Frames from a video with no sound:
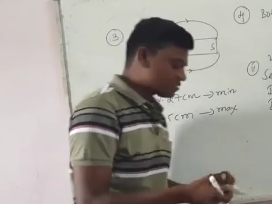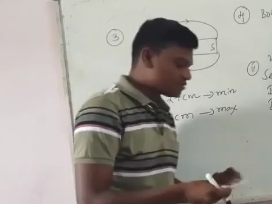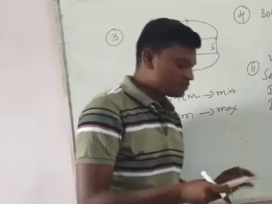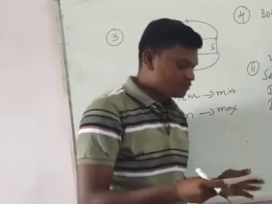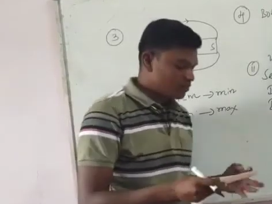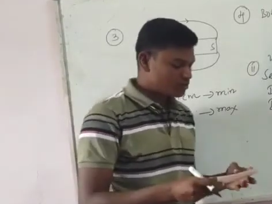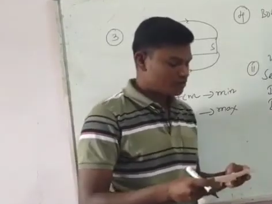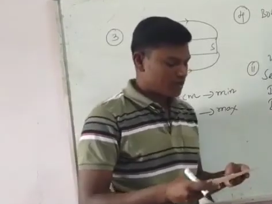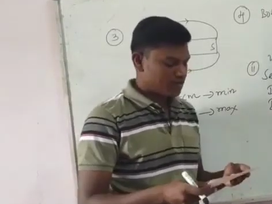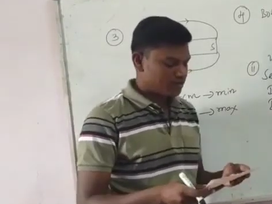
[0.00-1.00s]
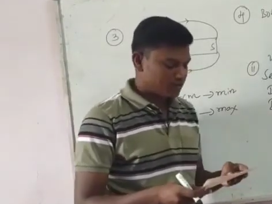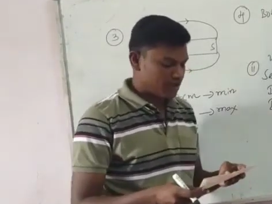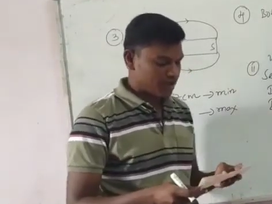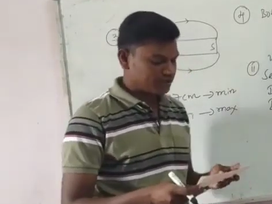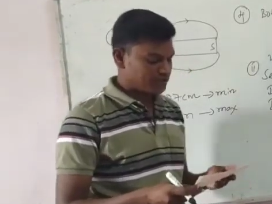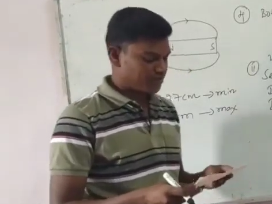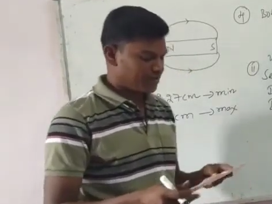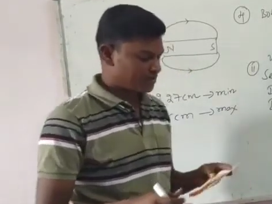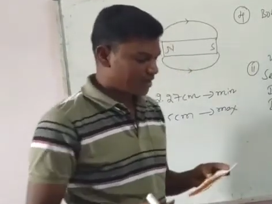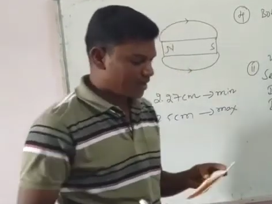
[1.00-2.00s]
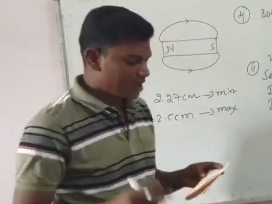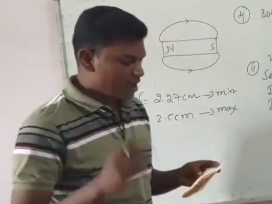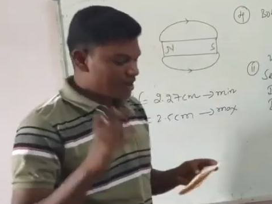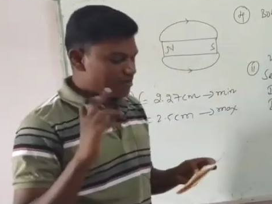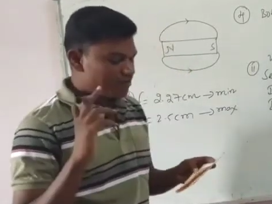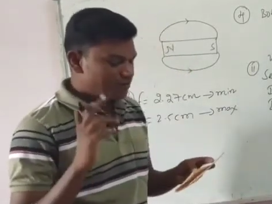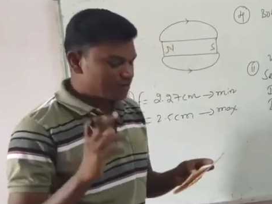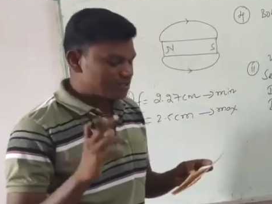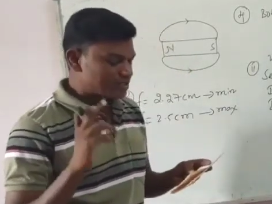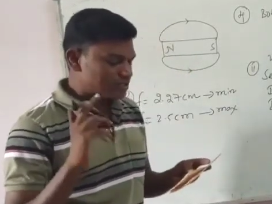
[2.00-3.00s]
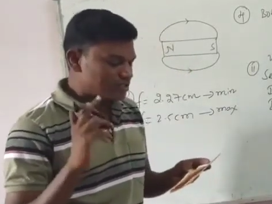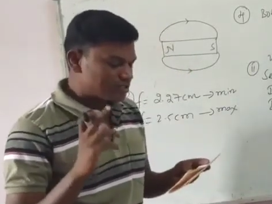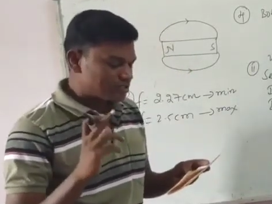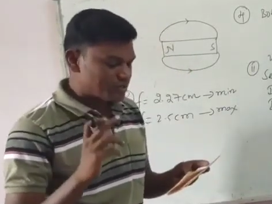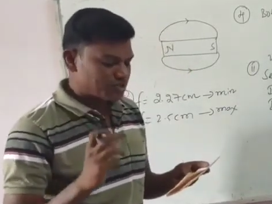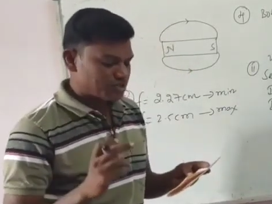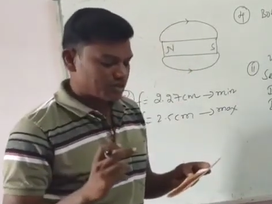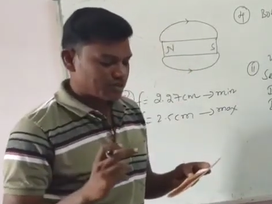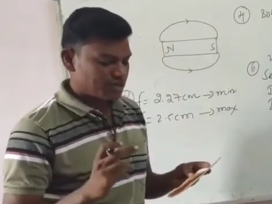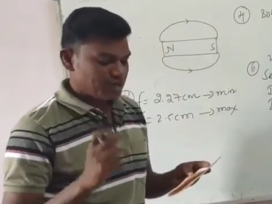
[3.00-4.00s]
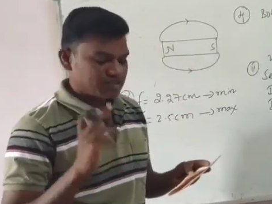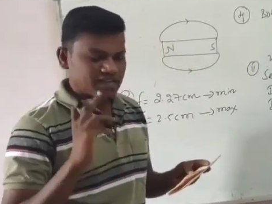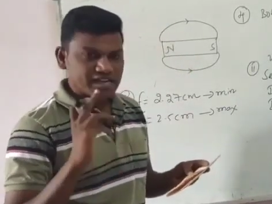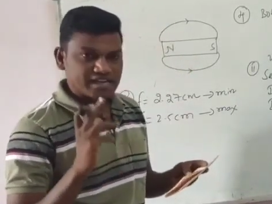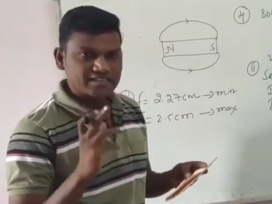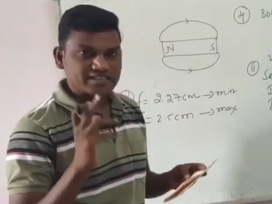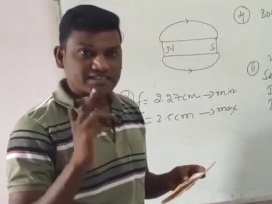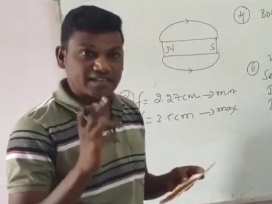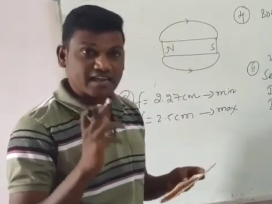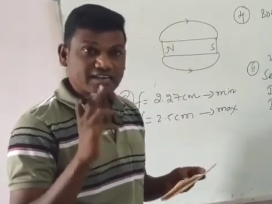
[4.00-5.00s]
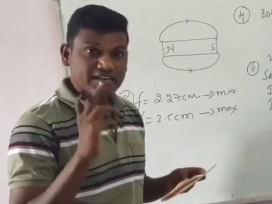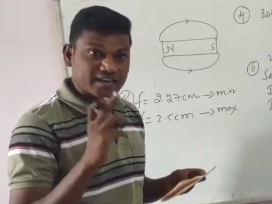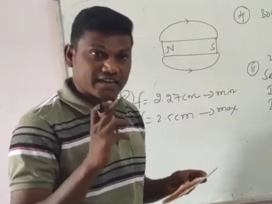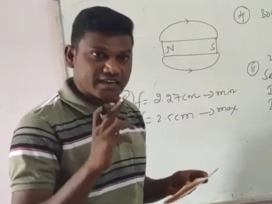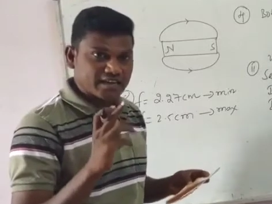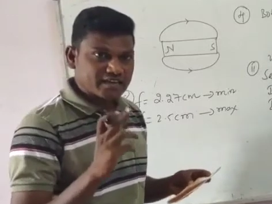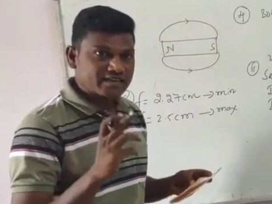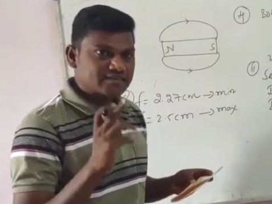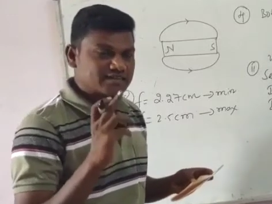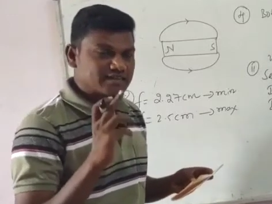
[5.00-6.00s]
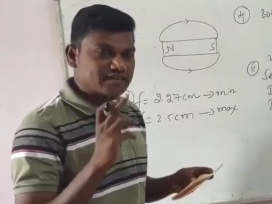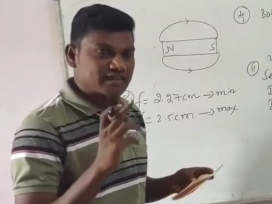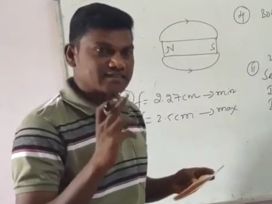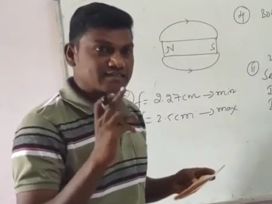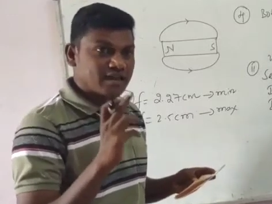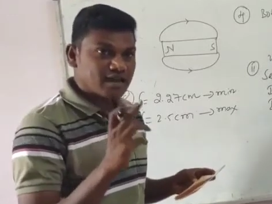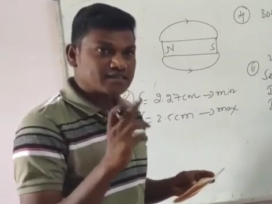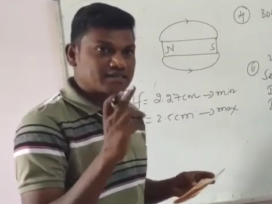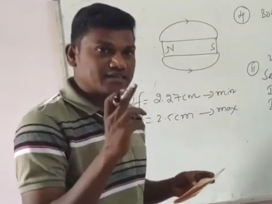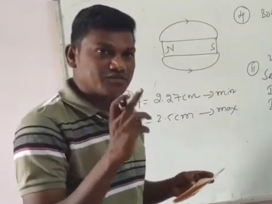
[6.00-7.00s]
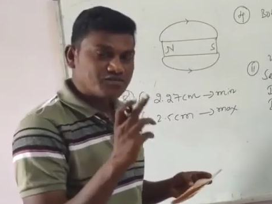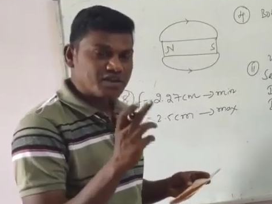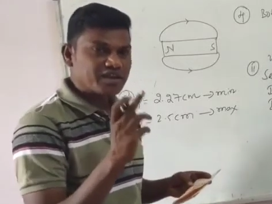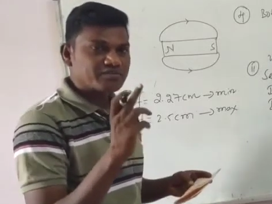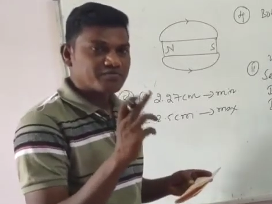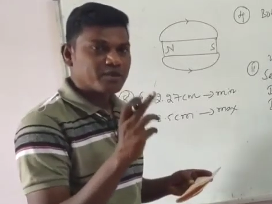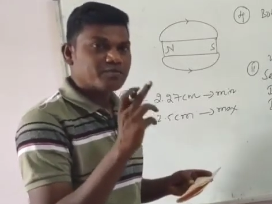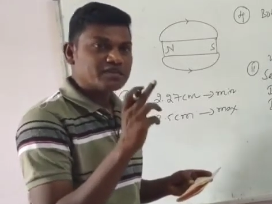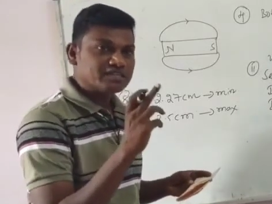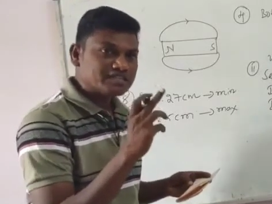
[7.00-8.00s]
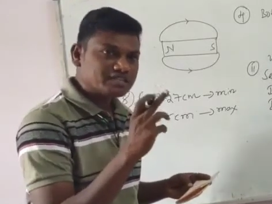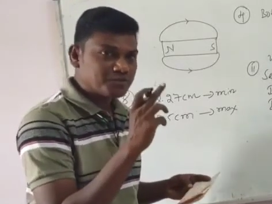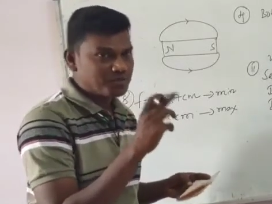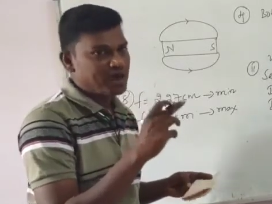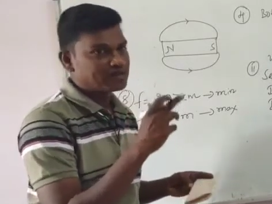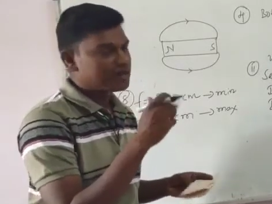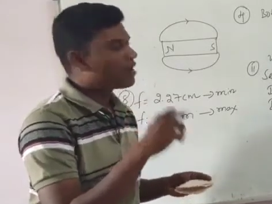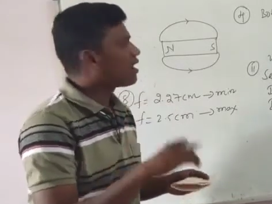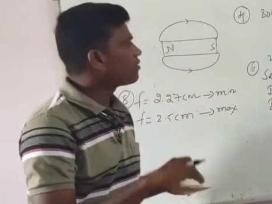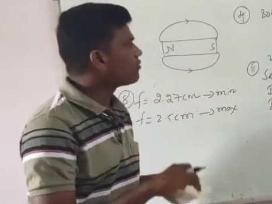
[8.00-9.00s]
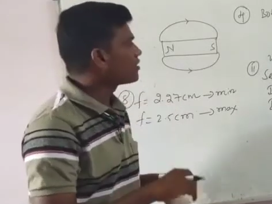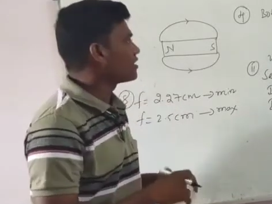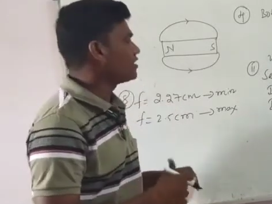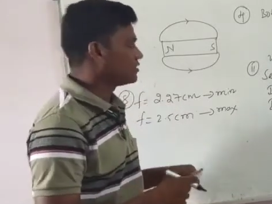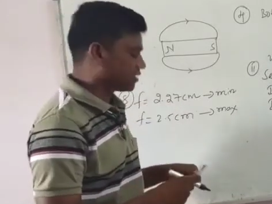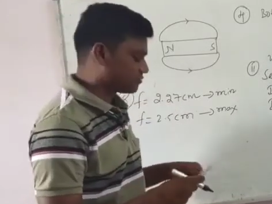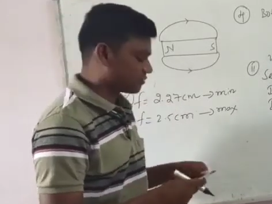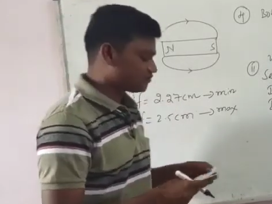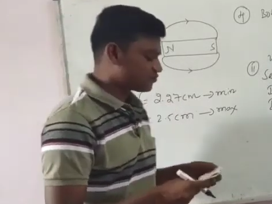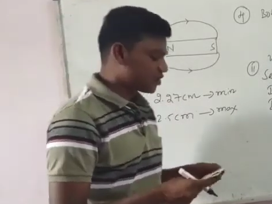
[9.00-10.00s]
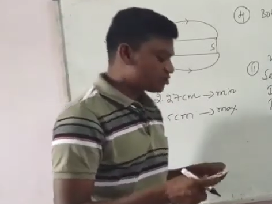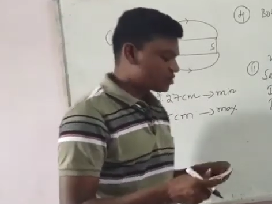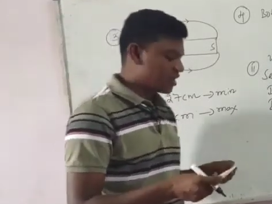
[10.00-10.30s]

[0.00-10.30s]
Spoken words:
Next, fourth one, we are observing that in which situation the incident ray does not deviate from its path. In that one.